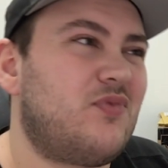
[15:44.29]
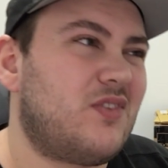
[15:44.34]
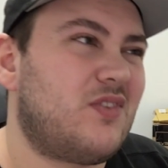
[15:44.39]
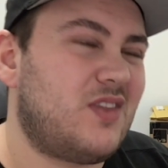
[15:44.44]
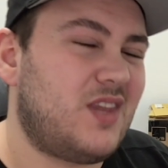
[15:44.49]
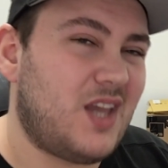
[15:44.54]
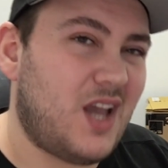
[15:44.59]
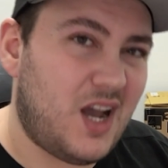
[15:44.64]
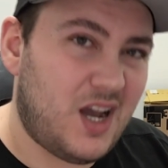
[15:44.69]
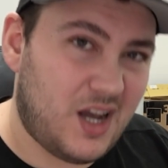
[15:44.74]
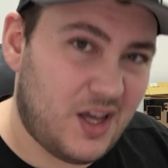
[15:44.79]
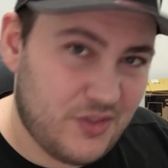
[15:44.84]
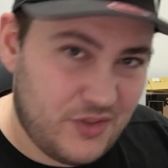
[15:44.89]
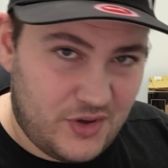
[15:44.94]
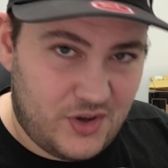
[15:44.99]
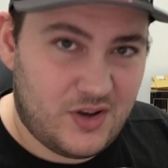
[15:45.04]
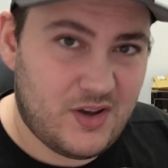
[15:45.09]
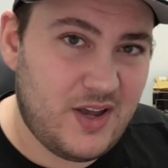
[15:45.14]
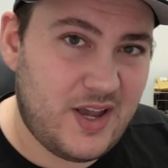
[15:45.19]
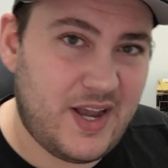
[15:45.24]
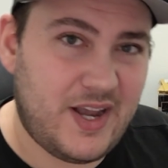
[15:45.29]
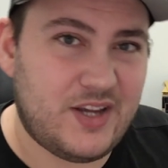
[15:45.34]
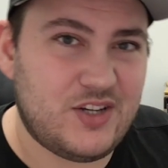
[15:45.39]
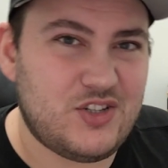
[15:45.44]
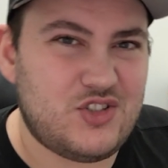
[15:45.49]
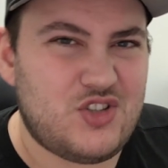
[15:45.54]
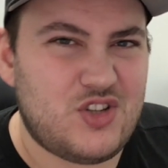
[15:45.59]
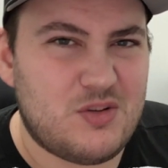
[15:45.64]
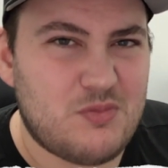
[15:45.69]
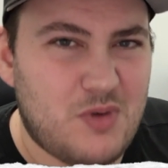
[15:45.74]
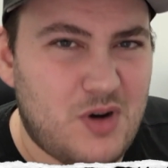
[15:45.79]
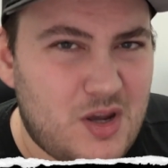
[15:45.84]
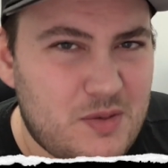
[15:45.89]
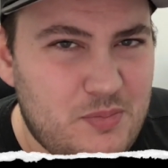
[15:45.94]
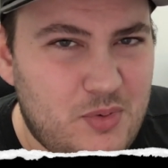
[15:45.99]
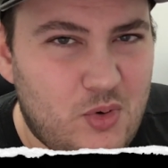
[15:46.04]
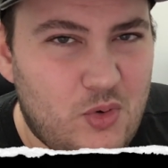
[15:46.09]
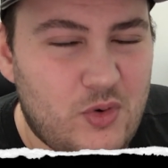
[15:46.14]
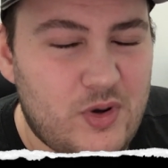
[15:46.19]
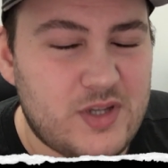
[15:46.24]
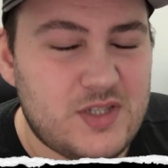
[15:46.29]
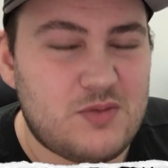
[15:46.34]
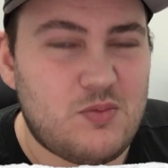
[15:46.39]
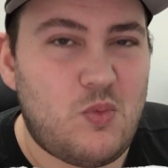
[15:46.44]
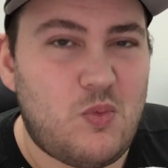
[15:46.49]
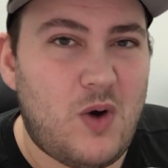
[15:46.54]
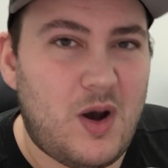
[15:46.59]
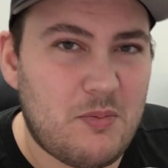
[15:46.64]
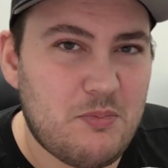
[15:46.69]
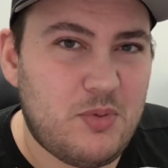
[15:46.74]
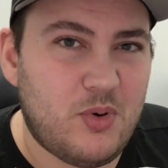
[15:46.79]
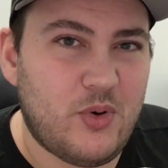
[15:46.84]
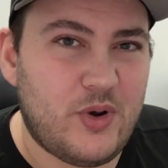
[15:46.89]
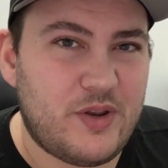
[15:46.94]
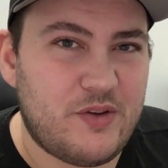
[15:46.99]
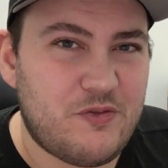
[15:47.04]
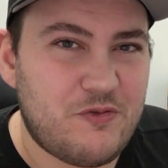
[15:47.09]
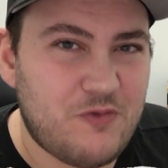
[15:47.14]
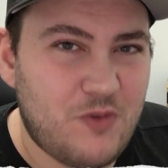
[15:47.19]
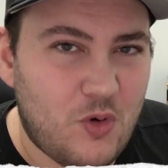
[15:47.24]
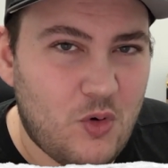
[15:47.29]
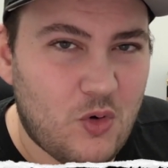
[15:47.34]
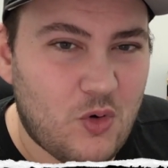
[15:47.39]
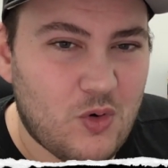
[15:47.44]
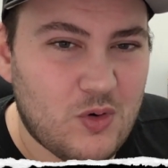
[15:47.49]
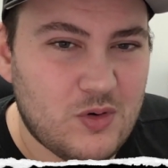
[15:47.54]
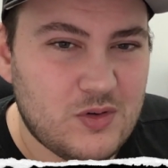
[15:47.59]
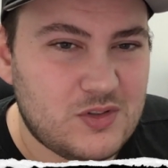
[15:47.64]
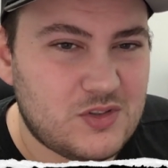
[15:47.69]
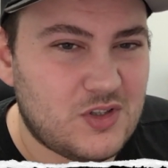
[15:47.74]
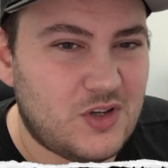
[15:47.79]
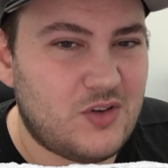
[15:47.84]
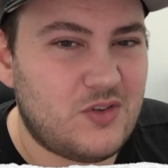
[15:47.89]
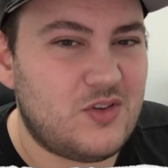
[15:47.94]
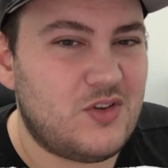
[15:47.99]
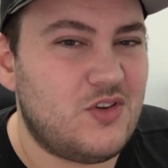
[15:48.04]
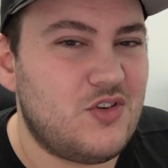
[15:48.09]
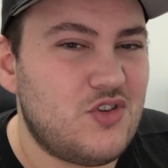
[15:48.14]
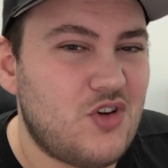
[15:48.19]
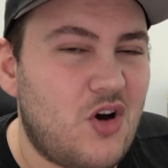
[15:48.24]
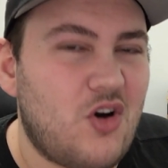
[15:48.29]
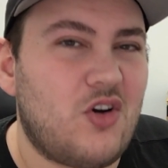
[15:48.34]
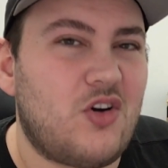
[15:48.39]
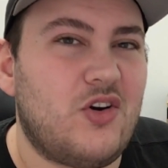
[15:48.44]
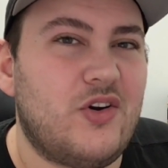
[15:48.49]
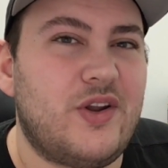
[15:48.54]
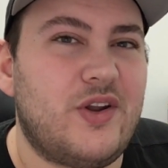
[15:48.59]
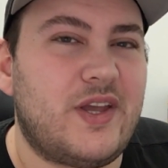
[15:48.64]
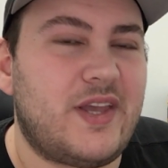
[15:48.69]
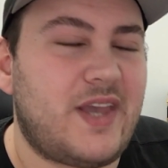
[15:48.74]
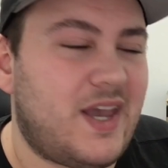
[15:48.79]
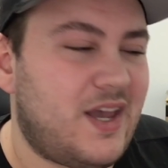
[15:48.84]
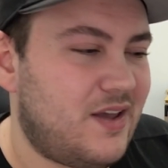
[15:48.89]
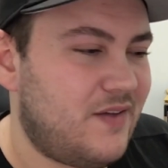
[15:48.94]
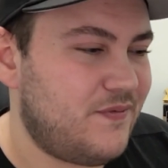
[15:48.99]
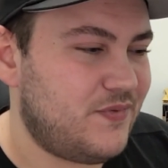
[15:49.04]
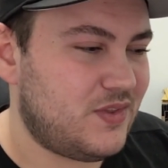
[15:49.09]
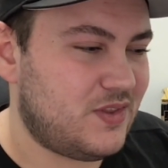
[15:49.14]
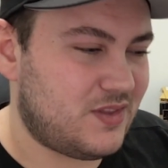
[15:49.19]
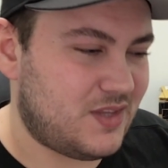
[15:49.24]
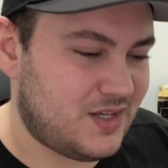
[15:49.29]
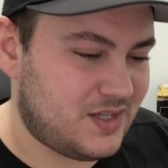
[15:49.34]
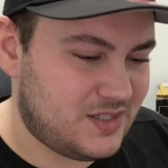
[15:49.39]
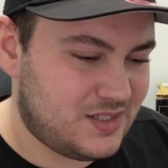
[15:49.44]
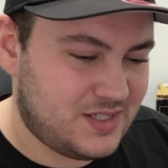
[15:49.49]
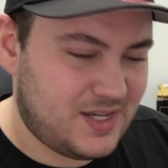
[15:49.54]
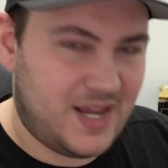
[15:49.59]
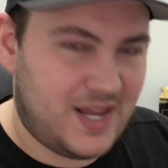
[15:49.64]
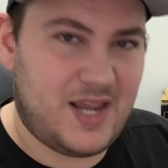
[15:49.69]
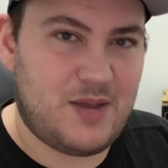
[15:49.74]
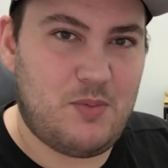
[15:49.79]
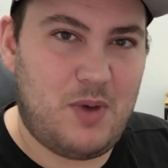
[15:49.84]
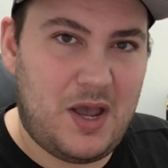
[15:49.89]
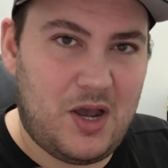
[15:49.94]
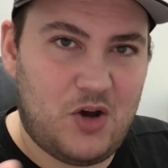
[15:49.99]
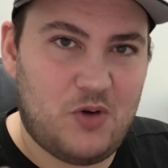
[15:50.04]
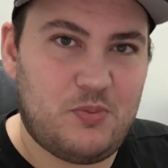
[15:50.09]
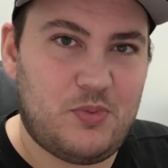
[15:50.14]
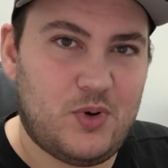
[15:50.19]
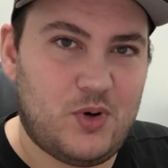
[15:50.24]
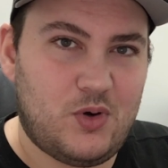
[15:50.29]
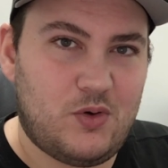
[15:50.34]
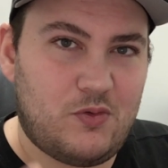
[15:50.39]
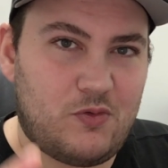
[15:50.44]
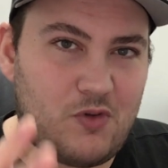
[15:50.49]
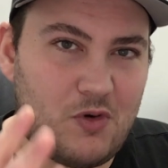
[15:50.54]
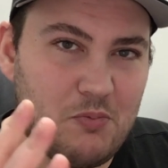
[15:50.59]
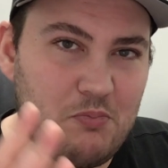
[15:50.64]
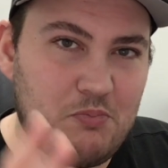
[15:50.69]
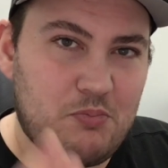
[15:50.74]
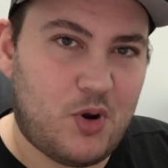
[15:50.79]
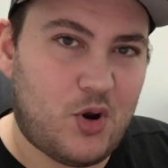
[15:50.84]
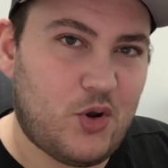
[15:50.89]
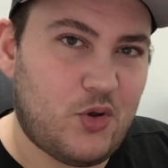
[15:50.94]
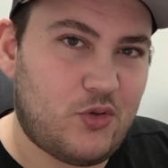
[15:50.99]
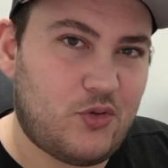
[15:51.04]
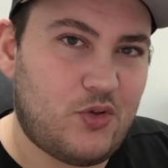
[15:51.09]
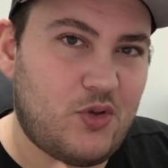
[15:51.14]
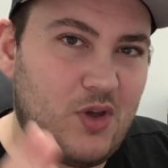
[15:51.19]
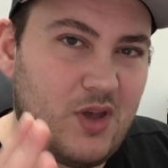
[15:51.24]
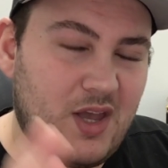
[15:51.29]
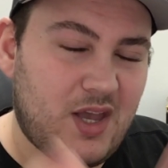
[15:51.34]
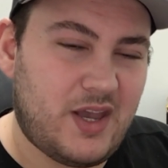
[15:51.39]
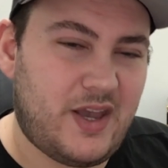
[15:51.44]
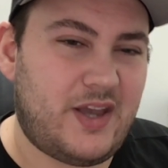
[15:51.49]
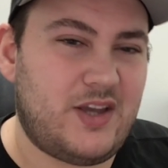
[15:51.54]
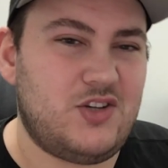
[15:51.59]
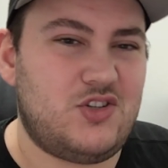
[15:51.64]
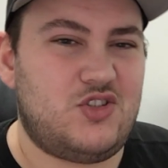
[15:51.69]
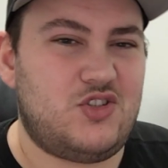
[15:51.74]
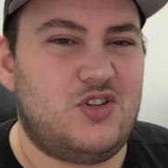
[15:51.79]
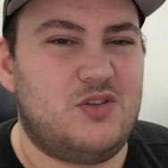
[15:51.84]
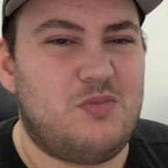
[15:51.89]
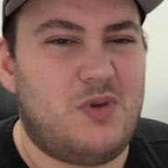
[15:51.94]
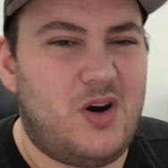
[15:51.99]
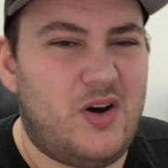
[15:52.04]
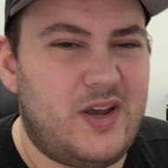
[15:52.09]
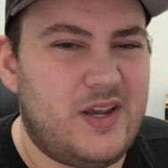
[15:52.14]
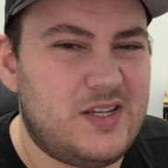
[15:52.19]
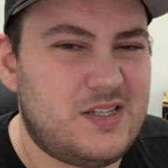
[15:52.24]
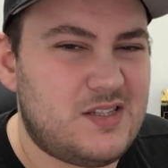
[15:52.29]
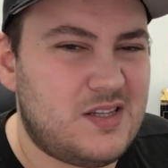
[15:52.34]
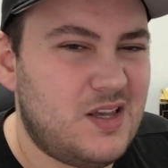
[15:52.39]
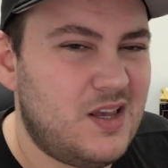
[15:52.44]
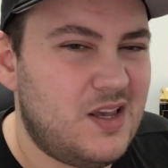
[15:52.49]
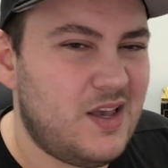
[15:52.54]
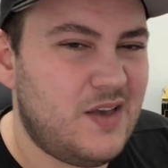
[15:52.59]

The other HDMI port is 1.4, so you're not going to get the same output from both HDMIs.